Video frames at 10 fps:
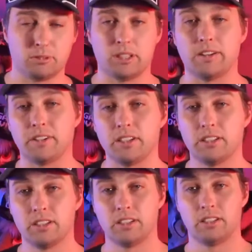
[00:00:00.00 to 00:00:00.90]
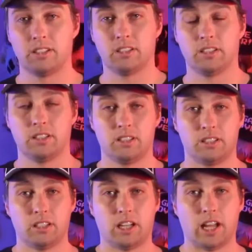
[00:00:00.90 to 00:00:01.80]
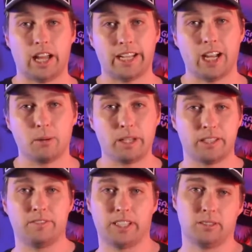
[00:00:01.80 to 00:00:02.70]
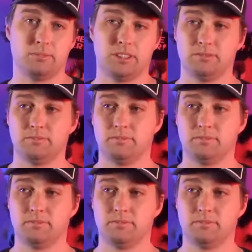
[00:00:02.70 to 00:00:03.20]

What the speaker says: or whatever. I care about the victims.